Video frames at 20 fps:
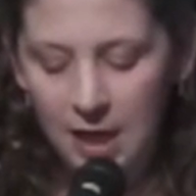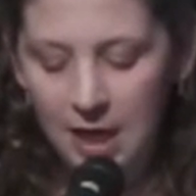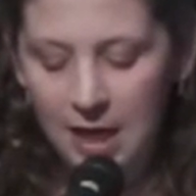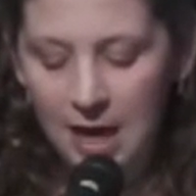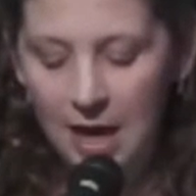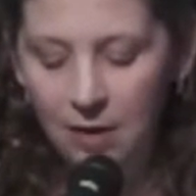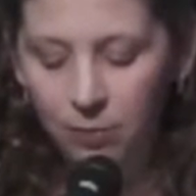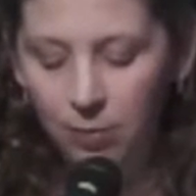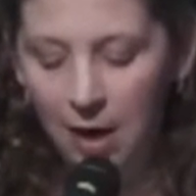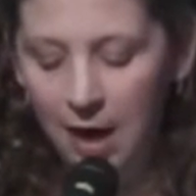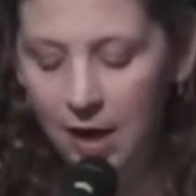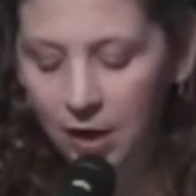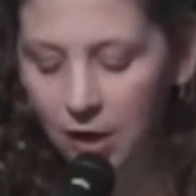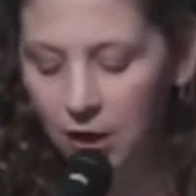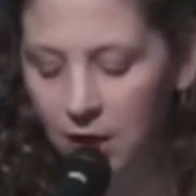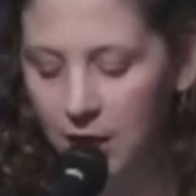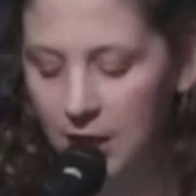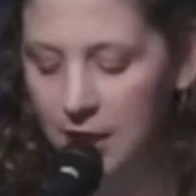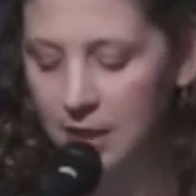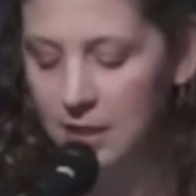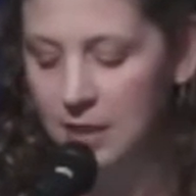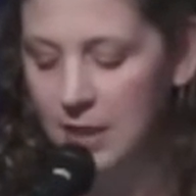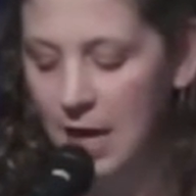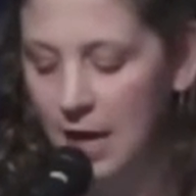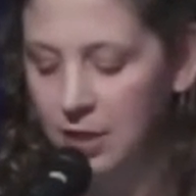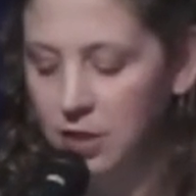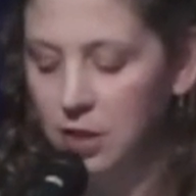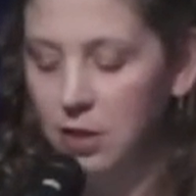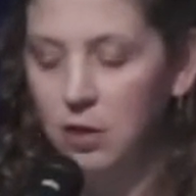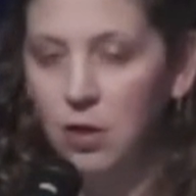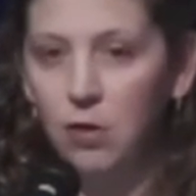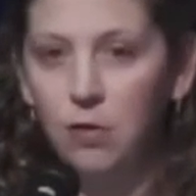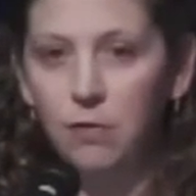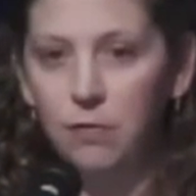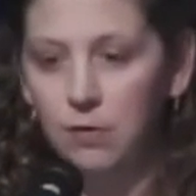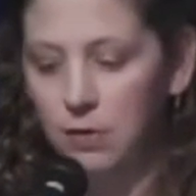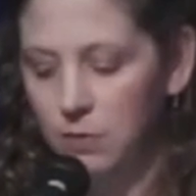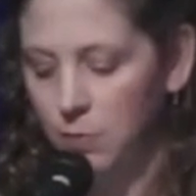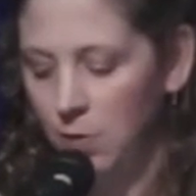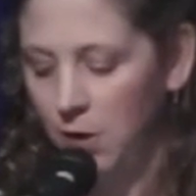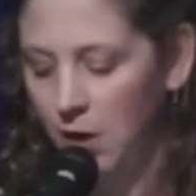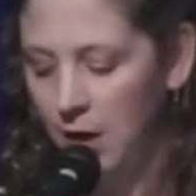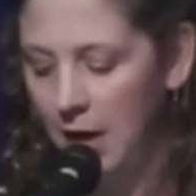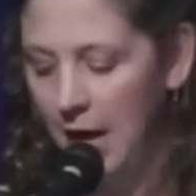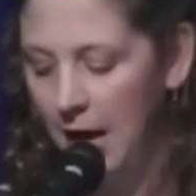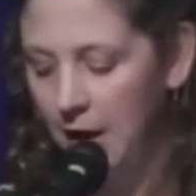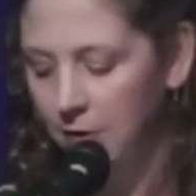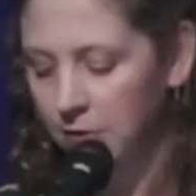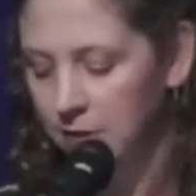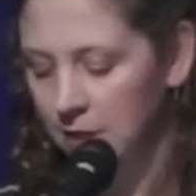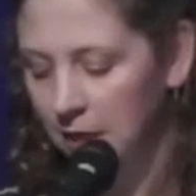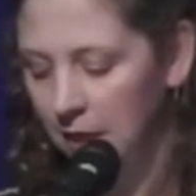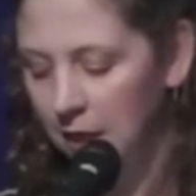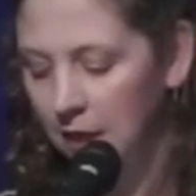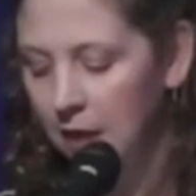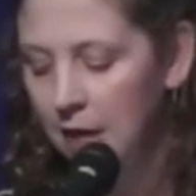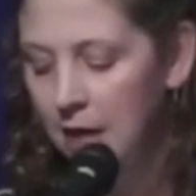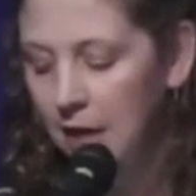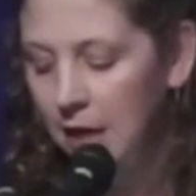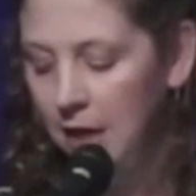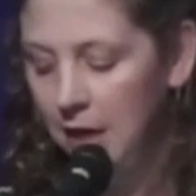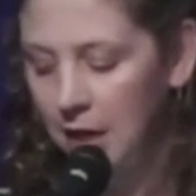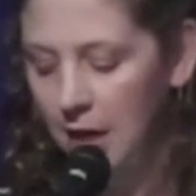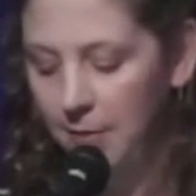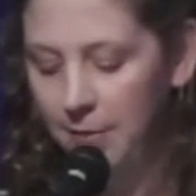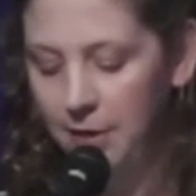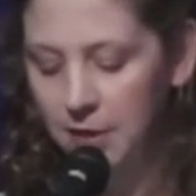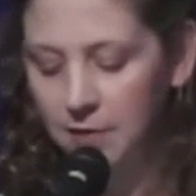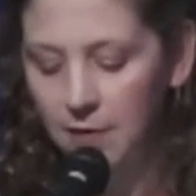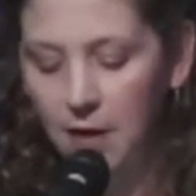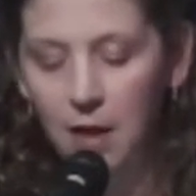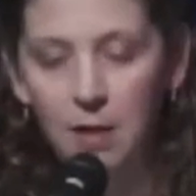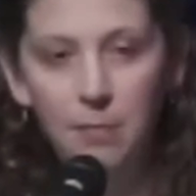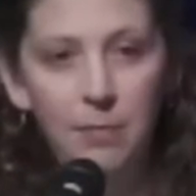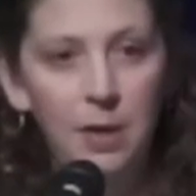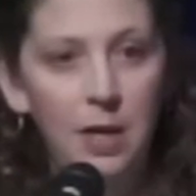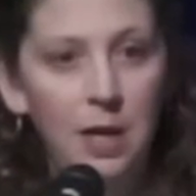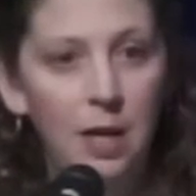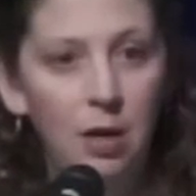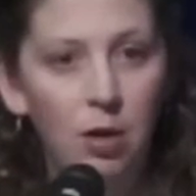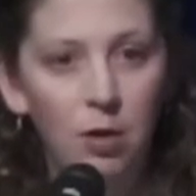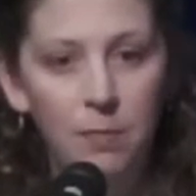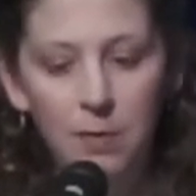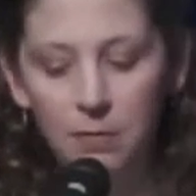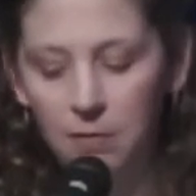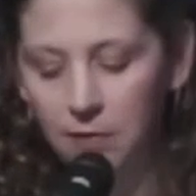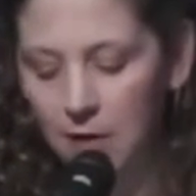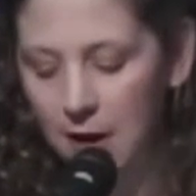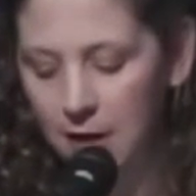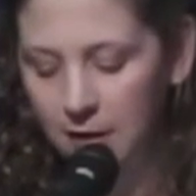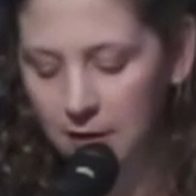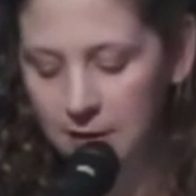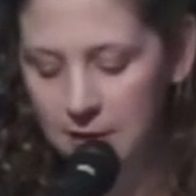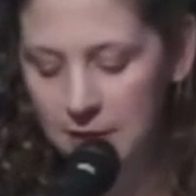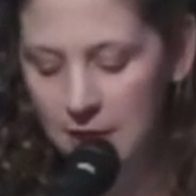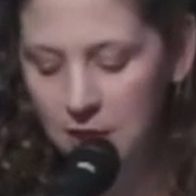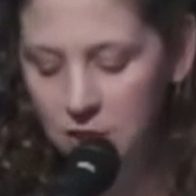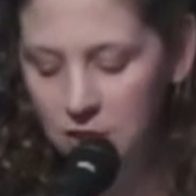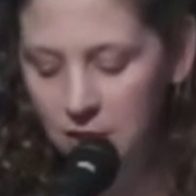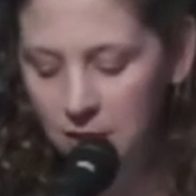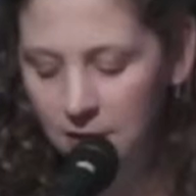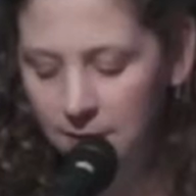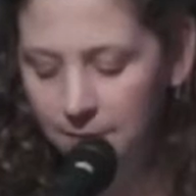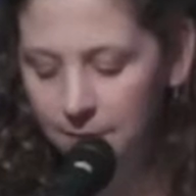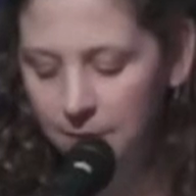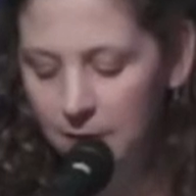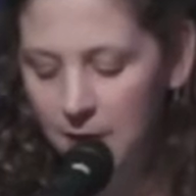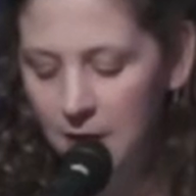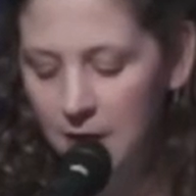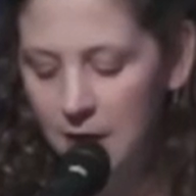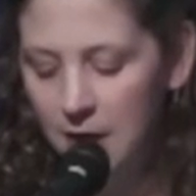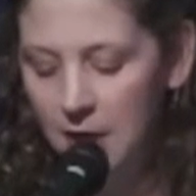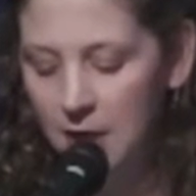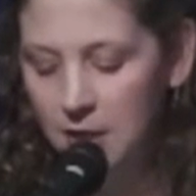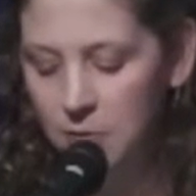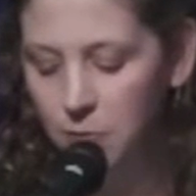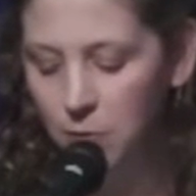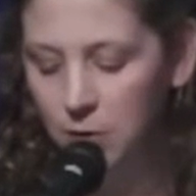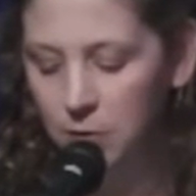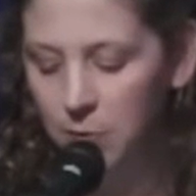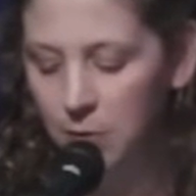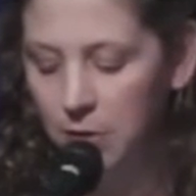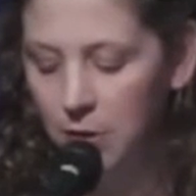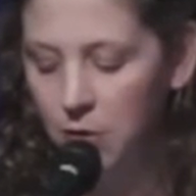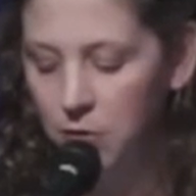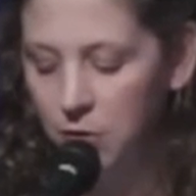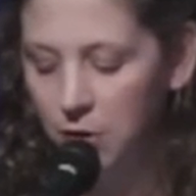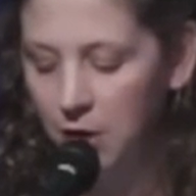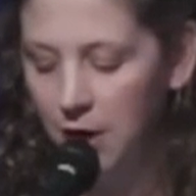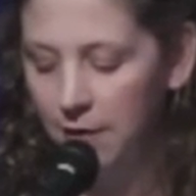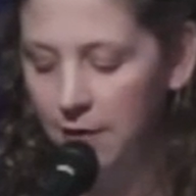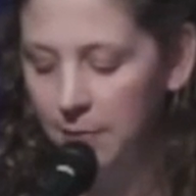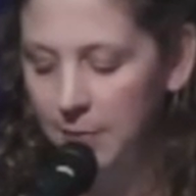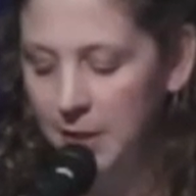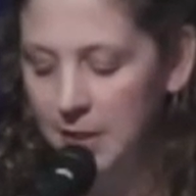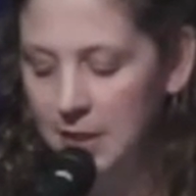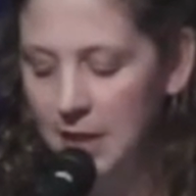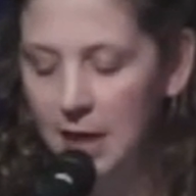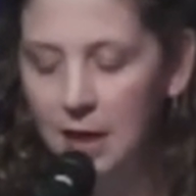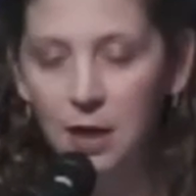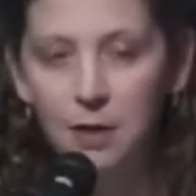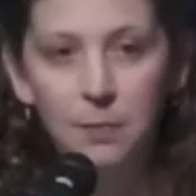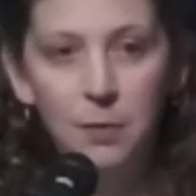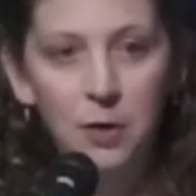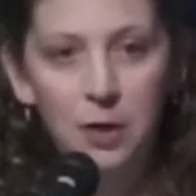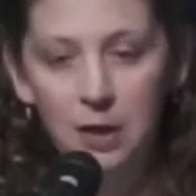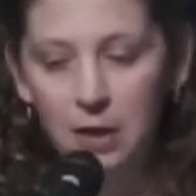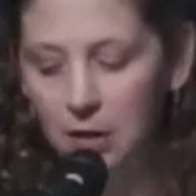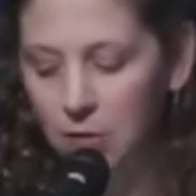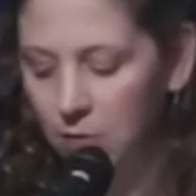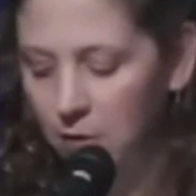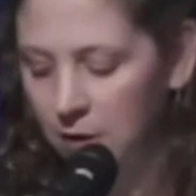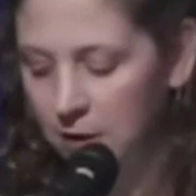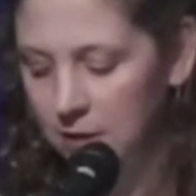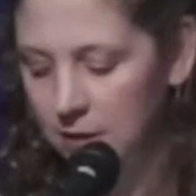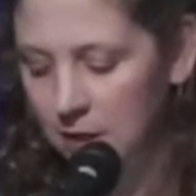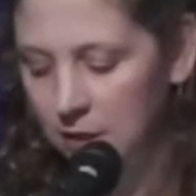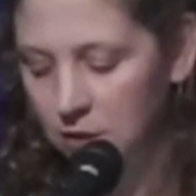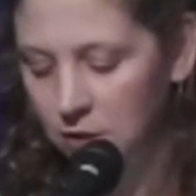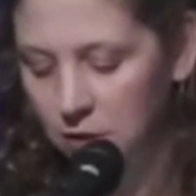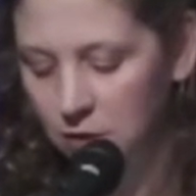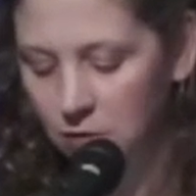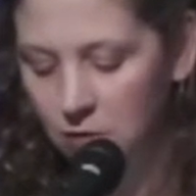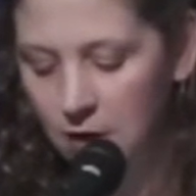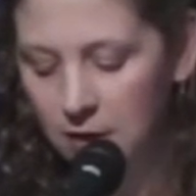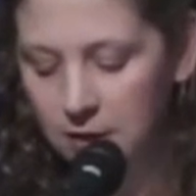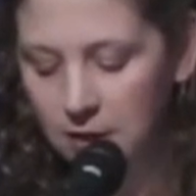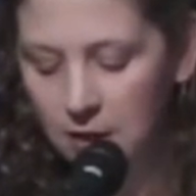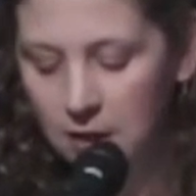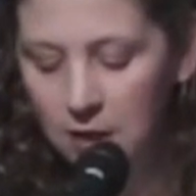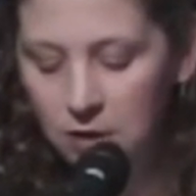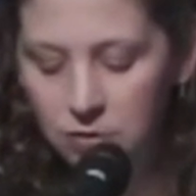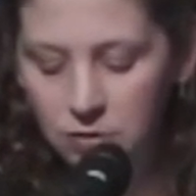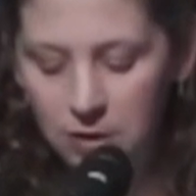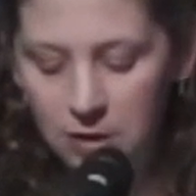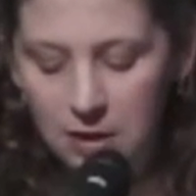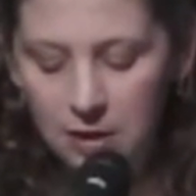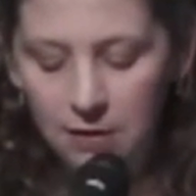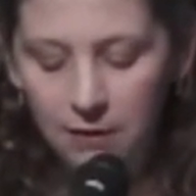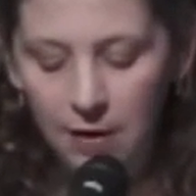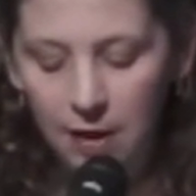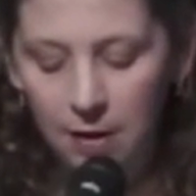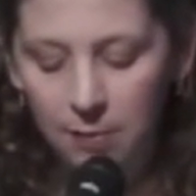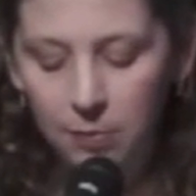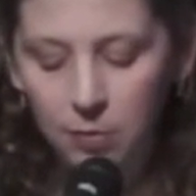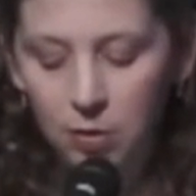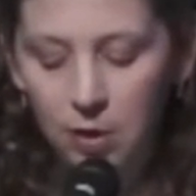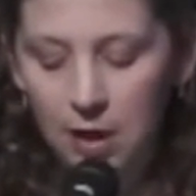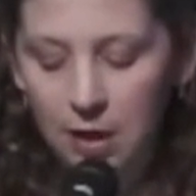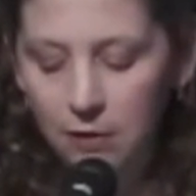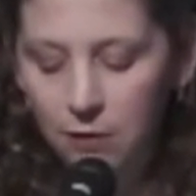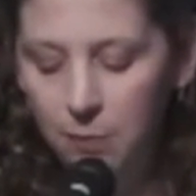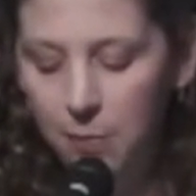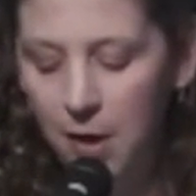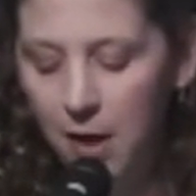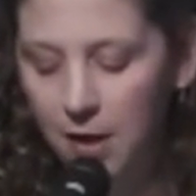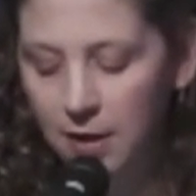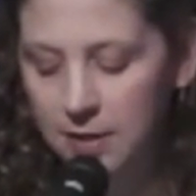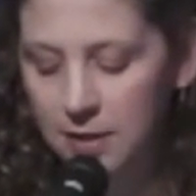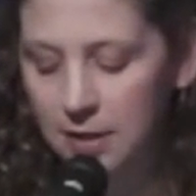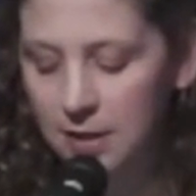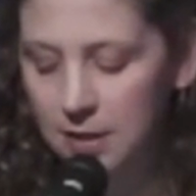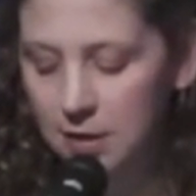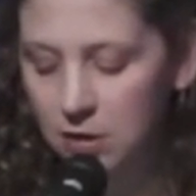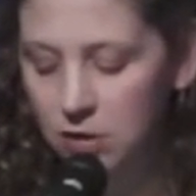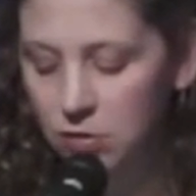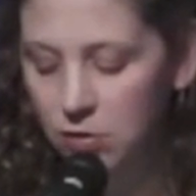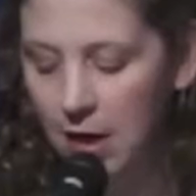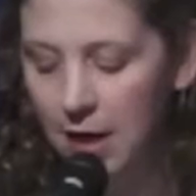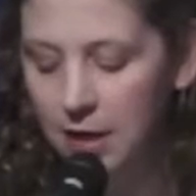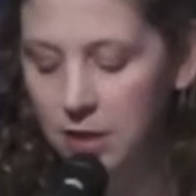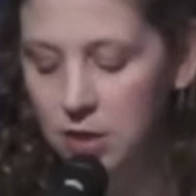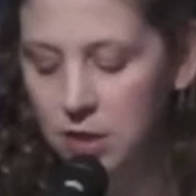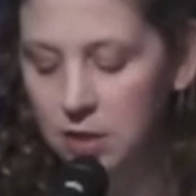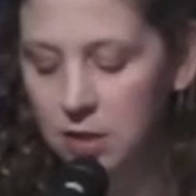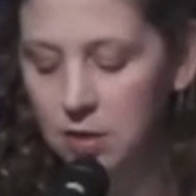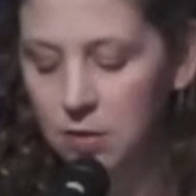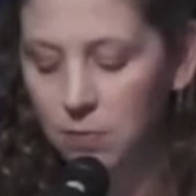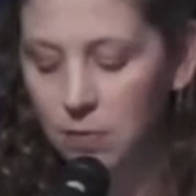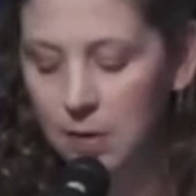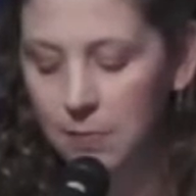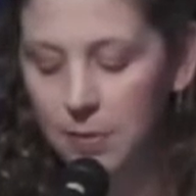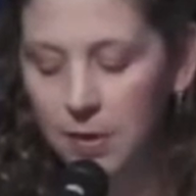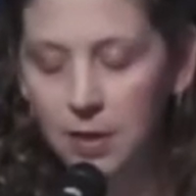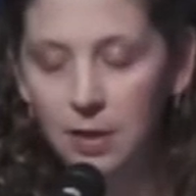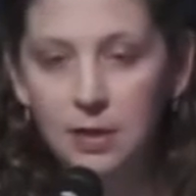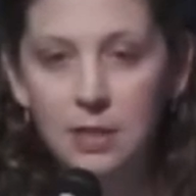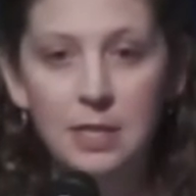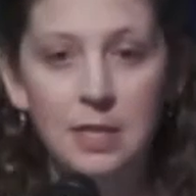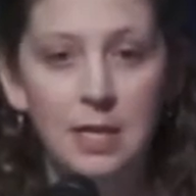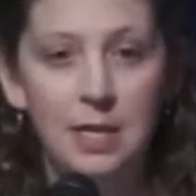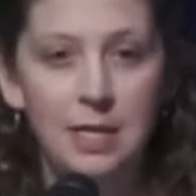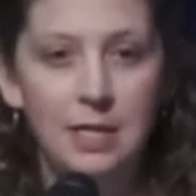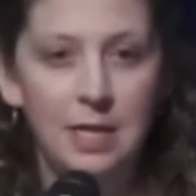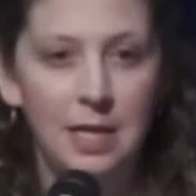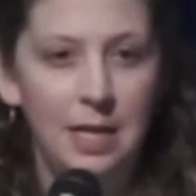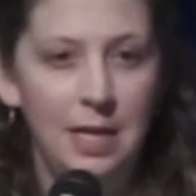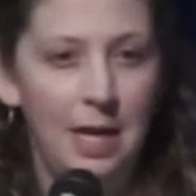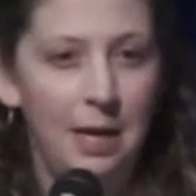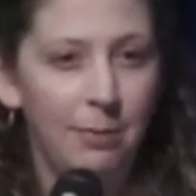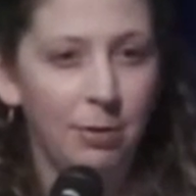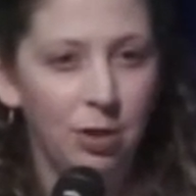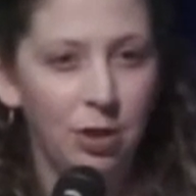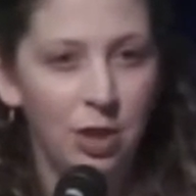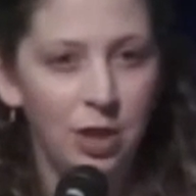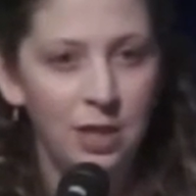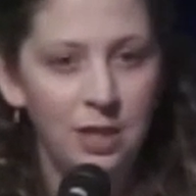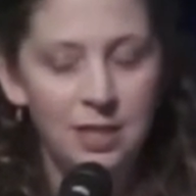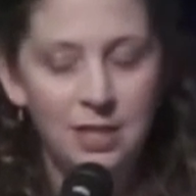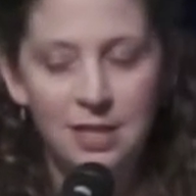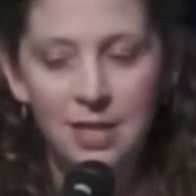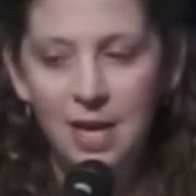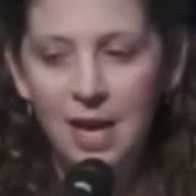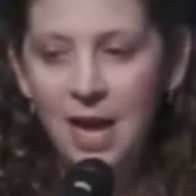and writer. He is nationally known for his work on housing, economic development, and urban revitalization. He has worked with local governments and community organizations across the country to develop creative policies and strategies to rebuild cities and neighborhoods.